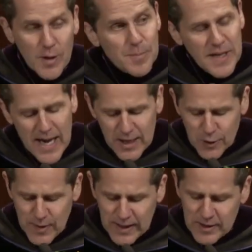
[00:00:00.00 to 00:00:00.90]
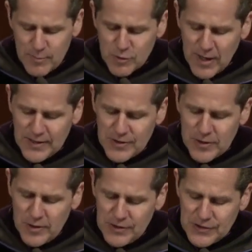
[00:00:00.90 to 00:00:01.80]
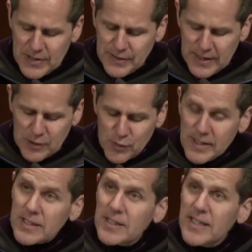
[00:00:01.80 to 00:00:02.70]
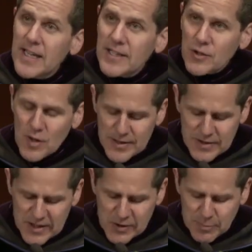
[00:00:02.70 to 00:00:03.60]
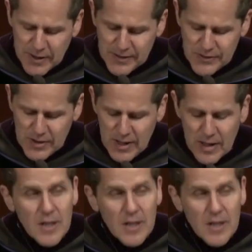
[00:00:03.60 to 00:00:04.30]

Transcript: our BA curriculum trains students to think critically and across disciplines,